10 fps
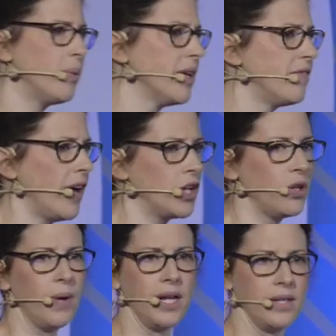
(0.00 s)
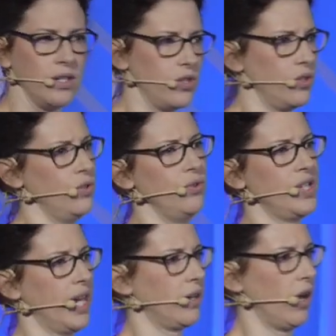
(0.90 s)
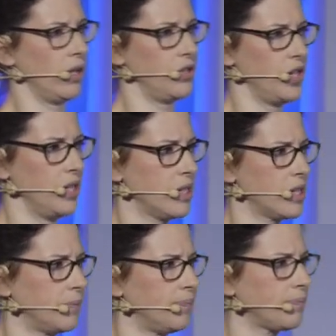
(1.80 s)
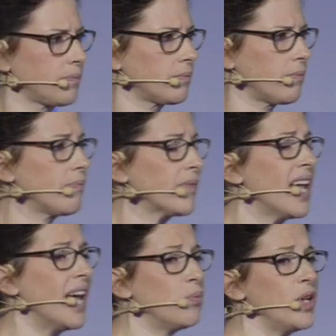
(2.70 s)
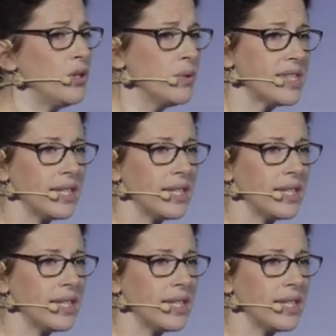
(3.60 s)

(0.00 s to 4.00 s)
we evaluate these new technologies? And we use the